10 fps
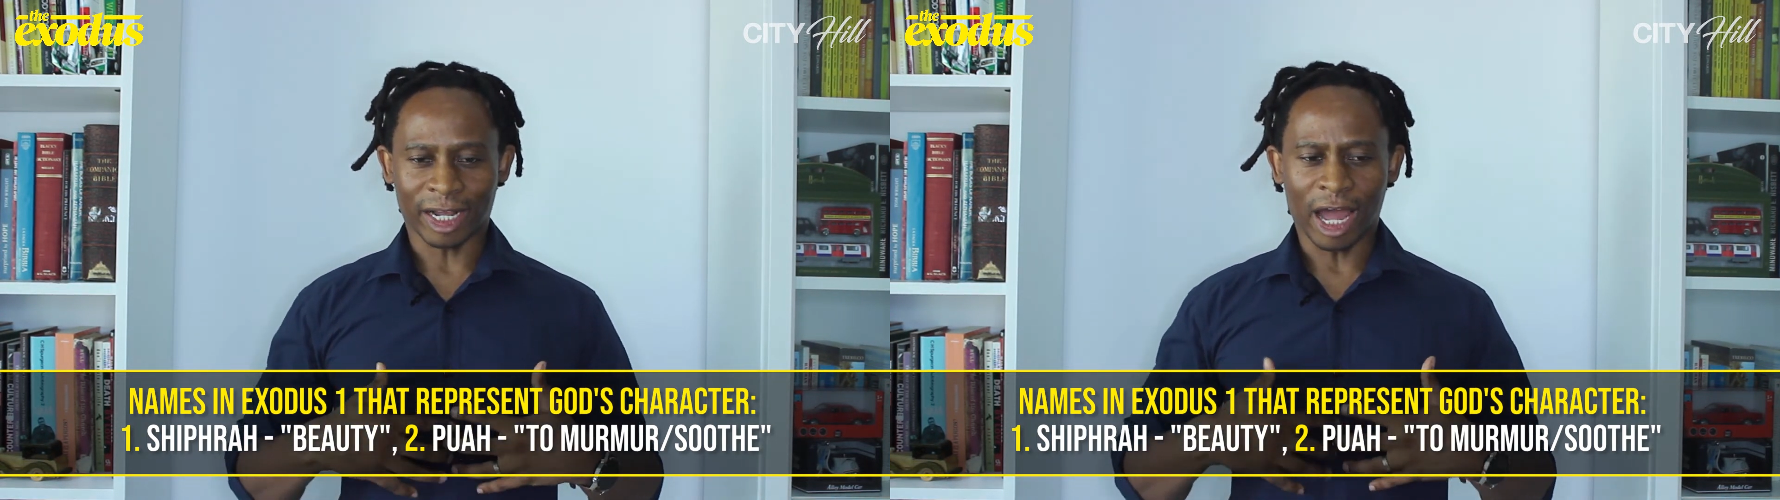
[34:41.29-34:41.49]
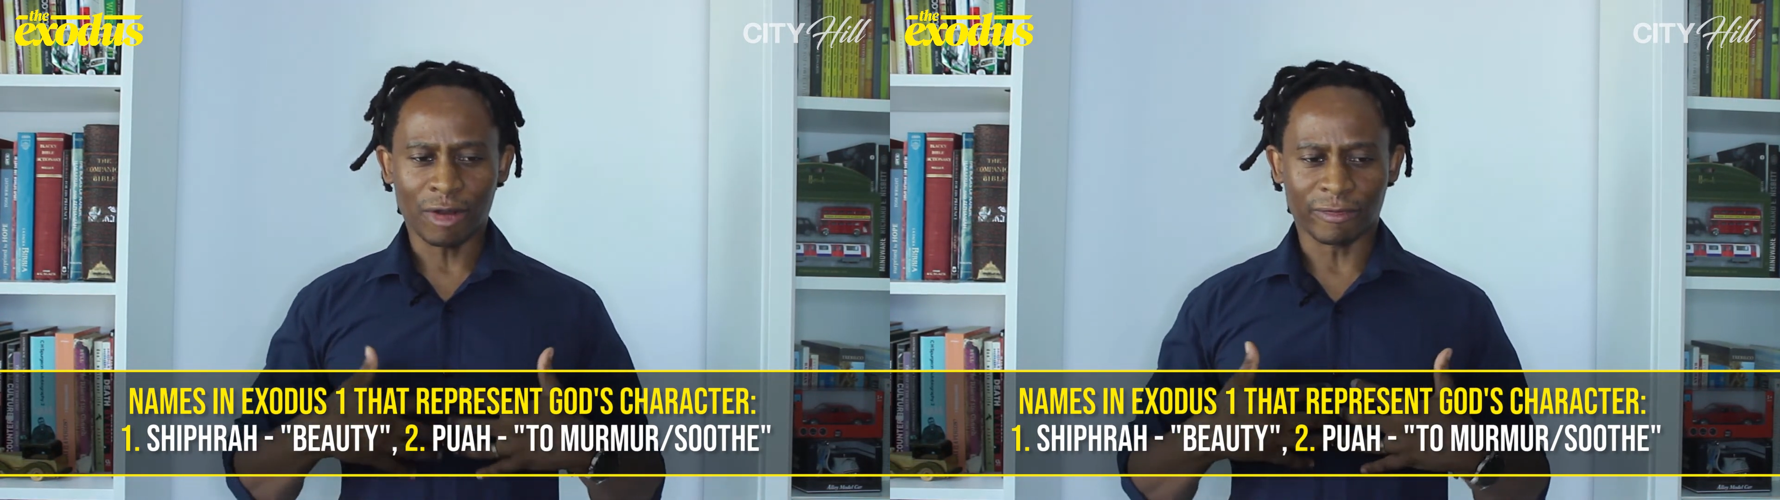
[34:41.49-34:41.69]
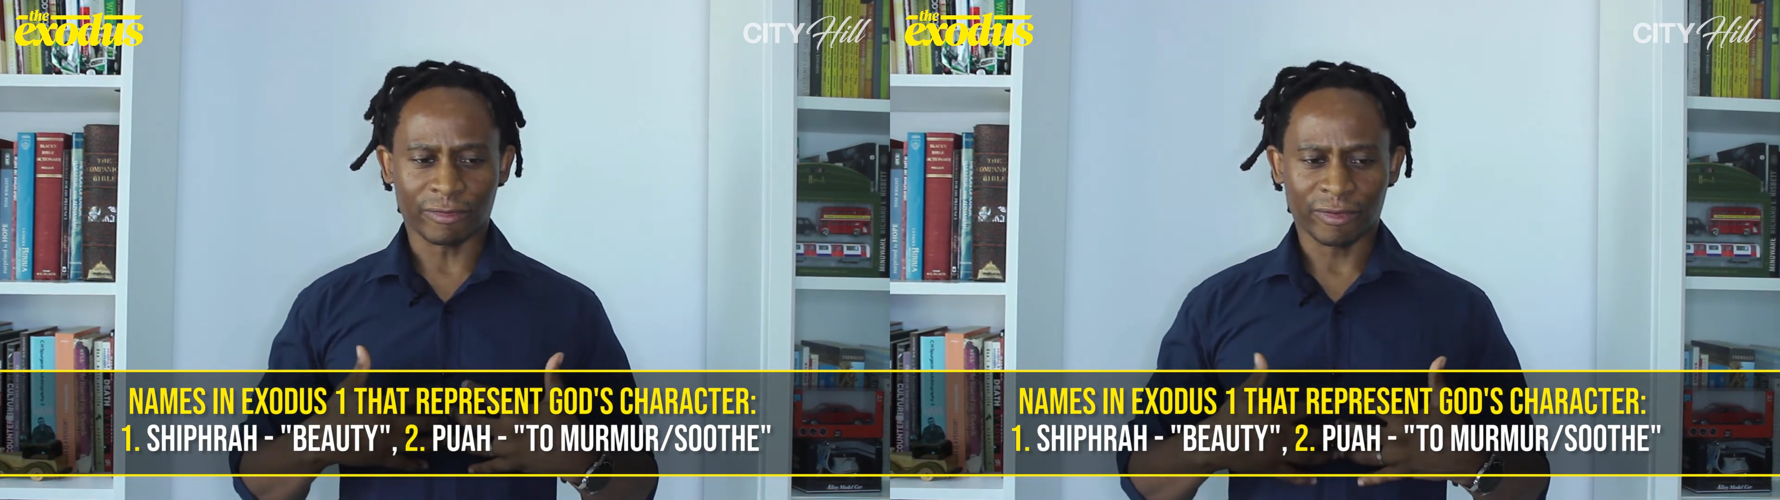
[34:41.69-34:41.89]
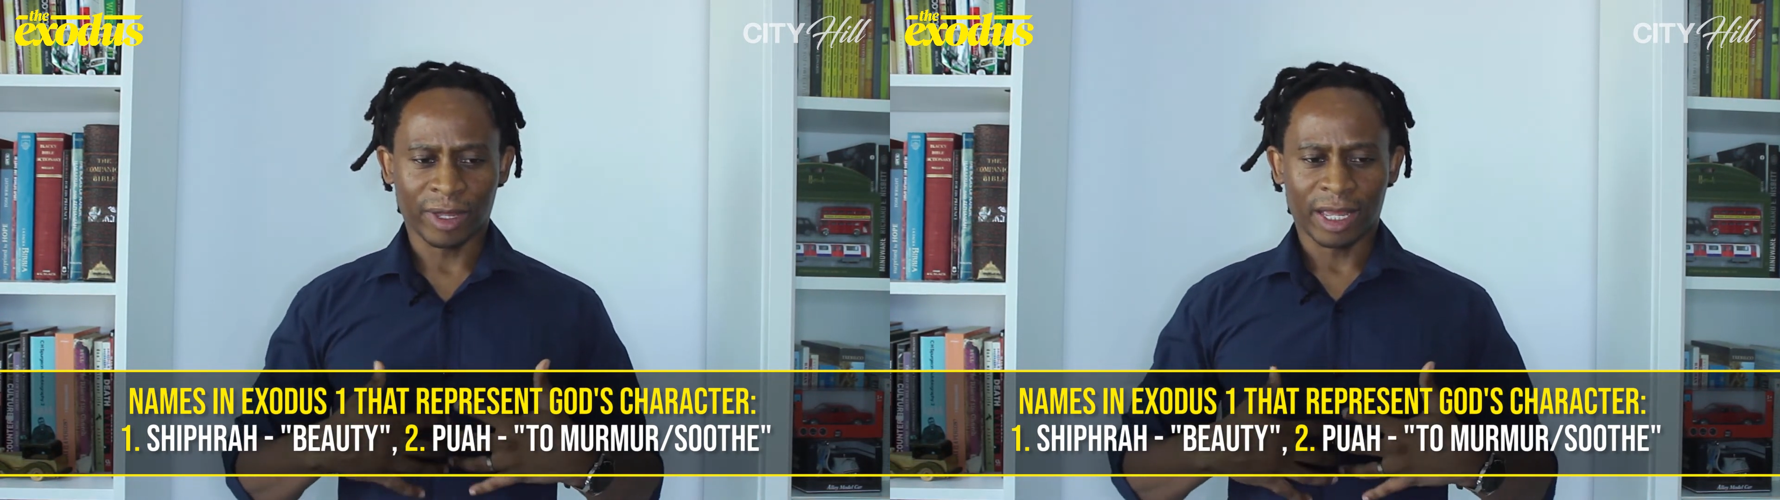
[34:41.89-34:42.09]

kind of